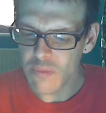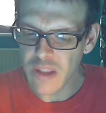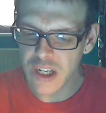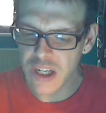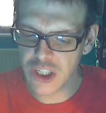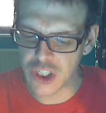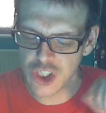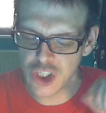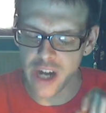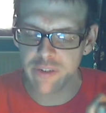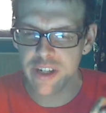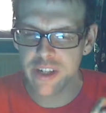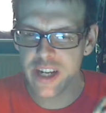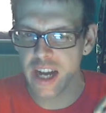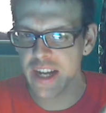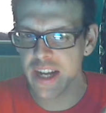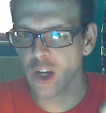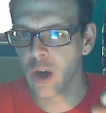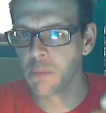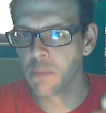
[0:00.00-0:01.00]
The cherry
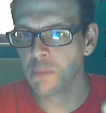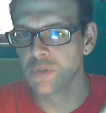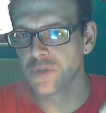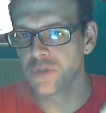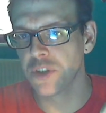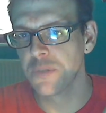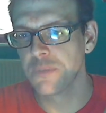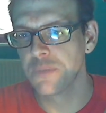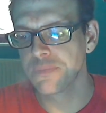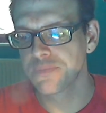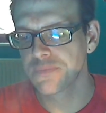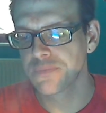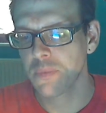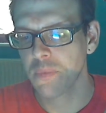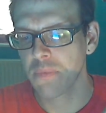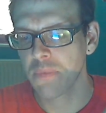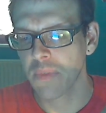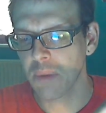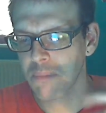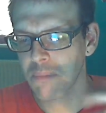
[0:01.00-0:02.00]
kind of comes through,
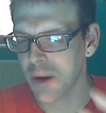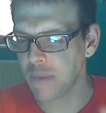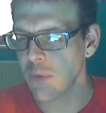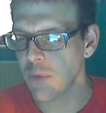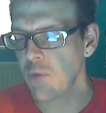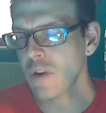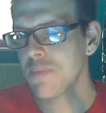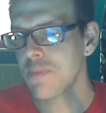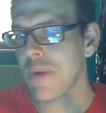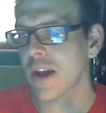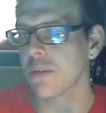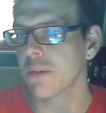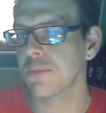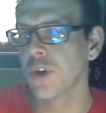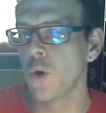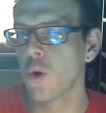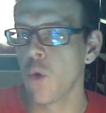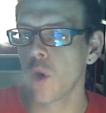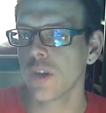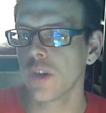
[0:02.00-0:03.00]
but I'm not really picking up the
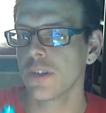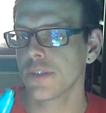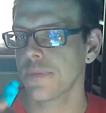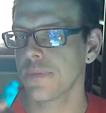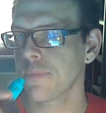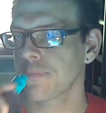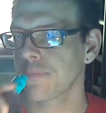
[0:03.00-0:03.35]
coconut.